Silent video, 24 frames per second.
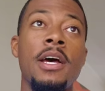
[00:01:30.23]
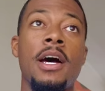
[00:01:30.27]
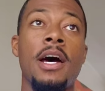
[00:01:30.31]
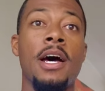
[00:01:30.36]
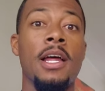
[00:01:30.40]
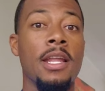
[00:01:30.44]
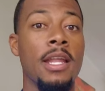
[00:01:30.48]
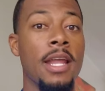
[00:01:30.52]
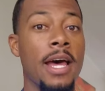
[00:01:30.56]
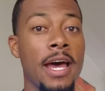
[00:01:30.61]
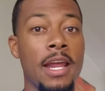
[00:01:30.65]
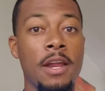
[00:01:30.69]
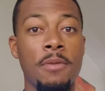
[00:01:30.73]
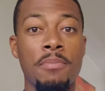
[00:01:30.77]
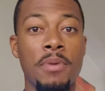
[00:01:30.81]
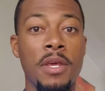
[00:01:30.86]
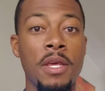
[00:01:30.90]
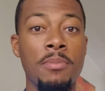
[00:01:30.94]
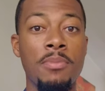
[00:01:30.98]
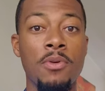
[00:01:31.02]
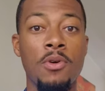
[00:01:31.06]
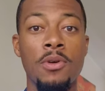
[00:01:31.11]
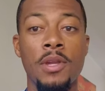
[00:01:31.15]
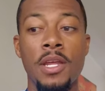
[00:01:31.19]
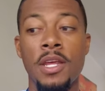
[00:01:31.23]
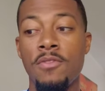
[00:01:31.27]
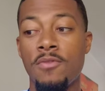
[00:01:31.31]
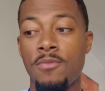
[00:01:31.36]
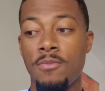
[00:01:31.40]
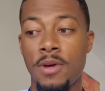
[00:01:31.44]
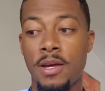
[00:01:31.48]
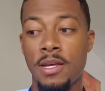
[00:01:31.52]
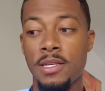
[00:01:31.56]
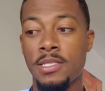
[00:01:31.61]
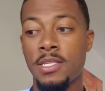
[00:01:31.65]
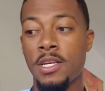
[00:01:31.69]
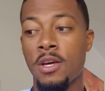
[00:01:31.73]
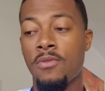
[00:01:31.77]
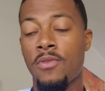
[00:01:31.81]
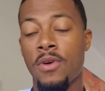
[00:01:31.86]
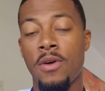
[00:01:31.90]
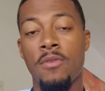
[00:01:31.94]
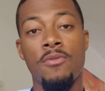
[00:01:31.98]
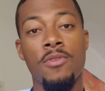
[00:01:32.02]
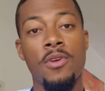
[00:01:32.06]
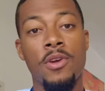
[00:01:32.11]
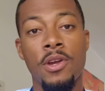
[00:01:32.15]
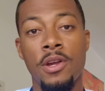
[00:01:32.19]
a lot of people, and even myself,
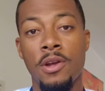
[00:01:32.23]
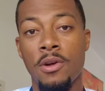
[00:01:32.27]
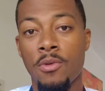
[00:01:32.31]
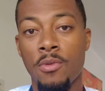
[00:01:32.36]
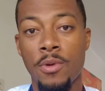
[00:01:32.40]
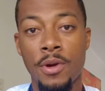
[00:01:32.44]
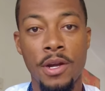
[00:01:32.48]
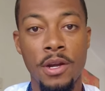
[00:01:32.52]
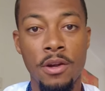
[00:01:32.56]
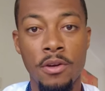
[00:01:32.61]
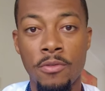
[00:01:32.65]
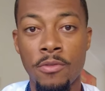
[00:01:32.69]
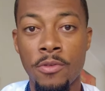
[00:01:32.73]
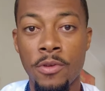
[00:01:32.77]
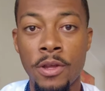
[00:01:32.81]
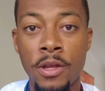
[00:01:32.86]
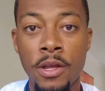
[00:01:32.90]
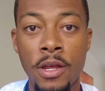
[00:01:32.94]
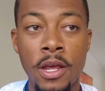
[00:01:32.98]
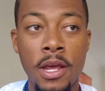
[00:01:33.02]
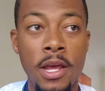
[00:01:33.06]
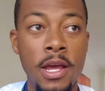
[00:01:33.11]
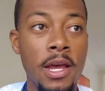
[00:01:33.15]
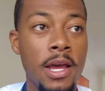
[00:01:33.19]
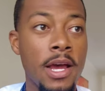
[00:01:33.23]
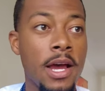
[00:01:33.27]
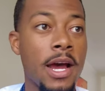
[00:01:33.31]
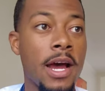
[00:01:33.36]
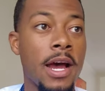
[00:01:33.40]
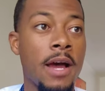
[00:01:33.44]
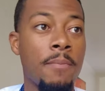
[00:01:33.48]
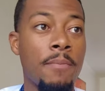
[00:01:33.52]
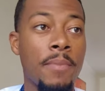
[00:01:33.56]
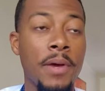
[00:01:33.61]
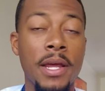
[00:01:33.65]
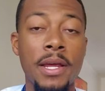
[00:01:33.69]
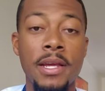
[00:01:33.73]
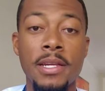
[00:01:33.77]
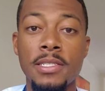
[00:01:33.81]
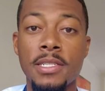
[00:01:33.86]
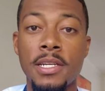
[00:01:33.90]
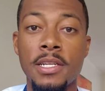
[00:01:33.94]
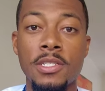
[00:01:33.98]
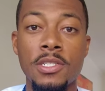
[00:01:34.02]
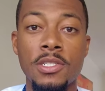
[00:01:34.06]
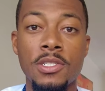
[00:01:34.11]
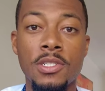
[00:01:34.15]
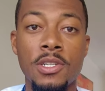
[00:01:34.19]
I'm very aware of it. I pay
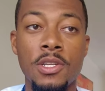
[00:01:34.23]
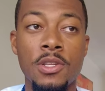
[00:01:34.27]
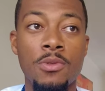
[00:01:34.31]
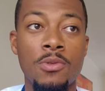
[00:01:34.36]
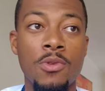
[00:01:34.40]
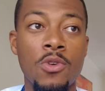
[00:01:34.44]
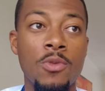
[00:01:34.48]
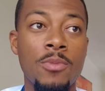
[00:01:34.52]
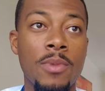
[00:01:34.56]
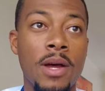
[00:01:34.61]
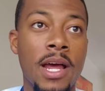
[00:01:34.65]
attention to the room.